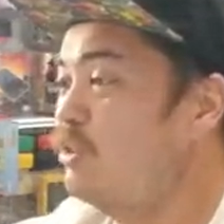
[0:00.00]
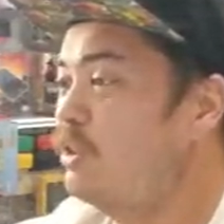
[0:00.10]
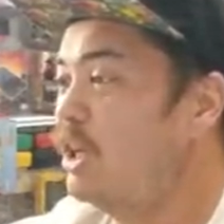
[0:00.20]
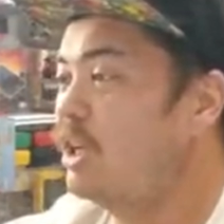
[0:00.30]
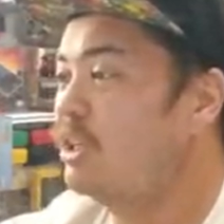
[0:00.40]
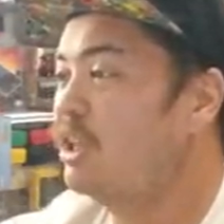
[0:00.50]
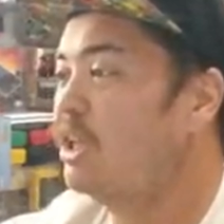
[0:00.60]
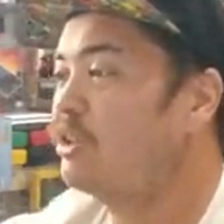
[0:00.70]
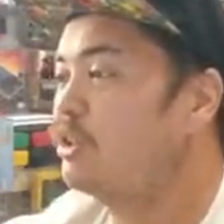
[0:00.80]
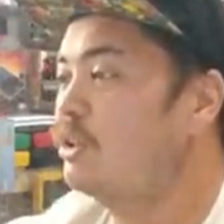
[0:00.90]
We've got a
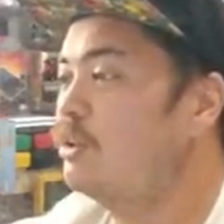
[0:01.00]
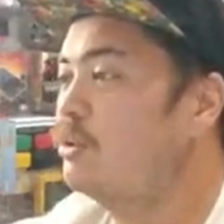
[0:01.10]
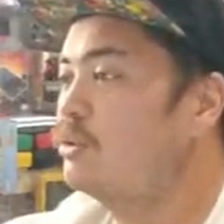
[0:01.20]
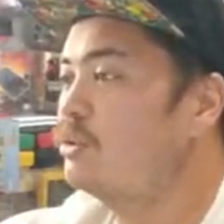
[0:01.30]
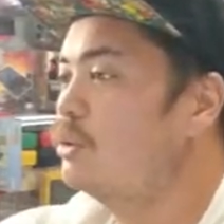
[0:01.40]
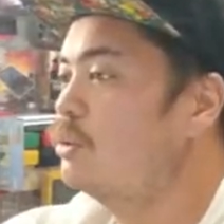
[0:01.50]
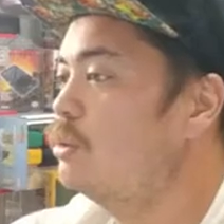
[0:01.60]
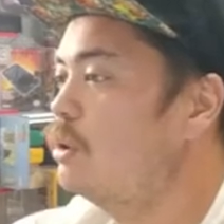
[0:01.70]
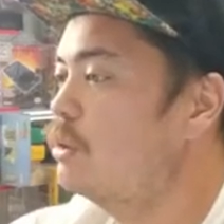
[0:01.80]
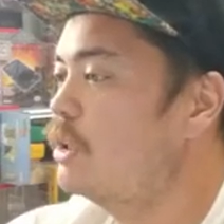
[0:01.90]
lot to go,
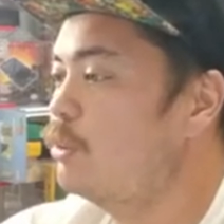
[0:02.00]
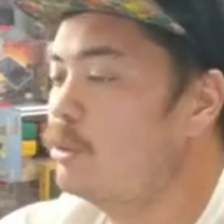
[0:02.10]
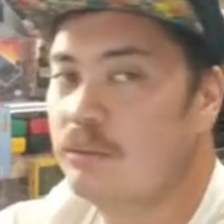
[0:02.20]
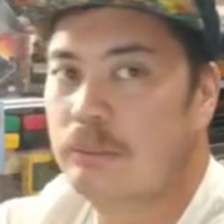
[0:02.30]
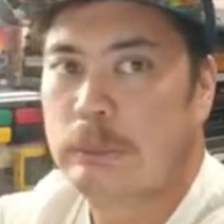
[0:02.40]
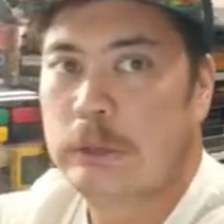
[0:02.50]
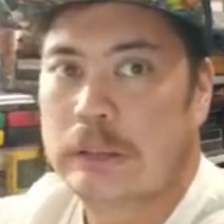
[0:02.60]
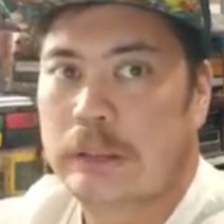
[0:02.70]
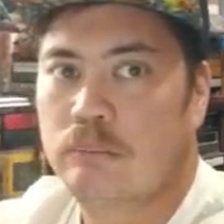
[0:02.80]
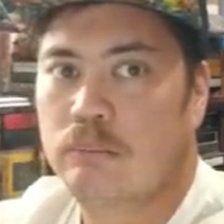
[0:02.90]
so... Oh, I think I
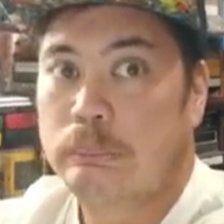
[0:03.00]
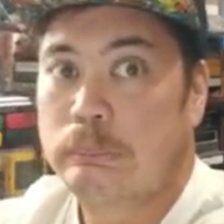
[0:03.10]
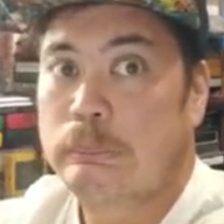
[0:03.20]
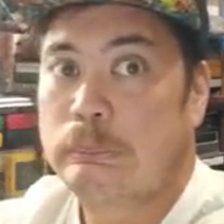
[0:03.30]
saw something.